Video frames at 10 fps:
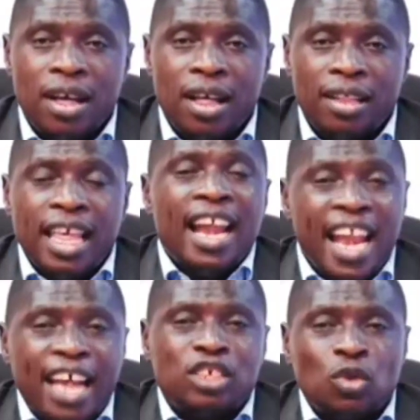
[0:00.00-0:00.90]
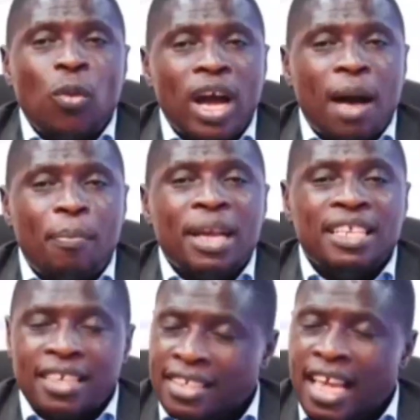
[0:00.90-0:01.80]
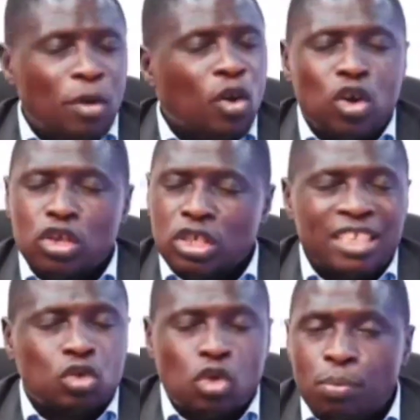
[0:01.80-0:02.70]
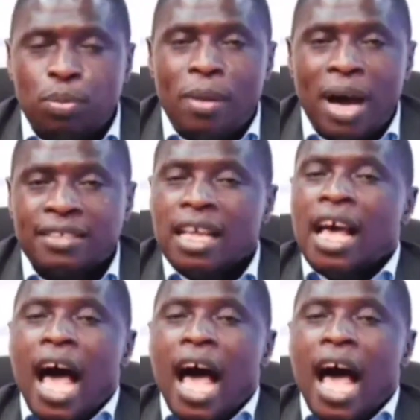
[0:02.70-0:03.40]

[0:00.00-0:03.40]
There are nights you wake up and just say, I'm not going to just compromise.